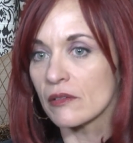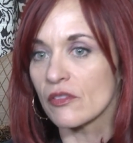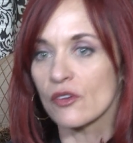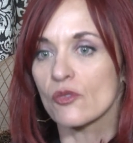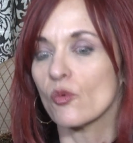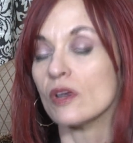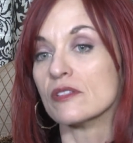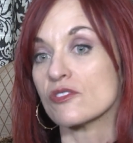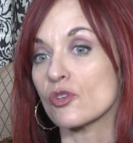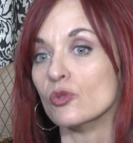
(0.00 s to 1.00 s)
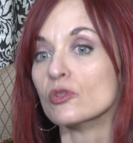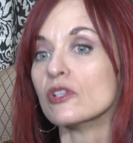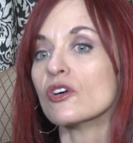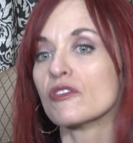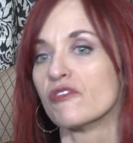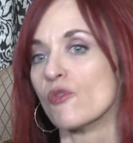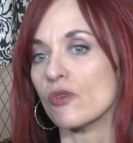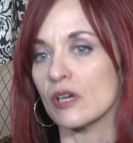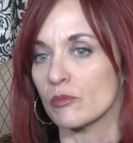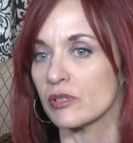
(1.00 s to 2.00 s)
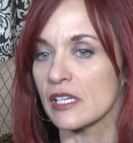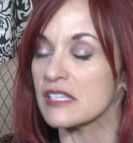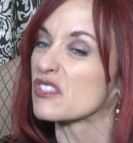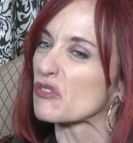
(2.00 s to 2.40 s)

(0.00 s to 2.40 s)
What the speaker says: They're the ones who look for a place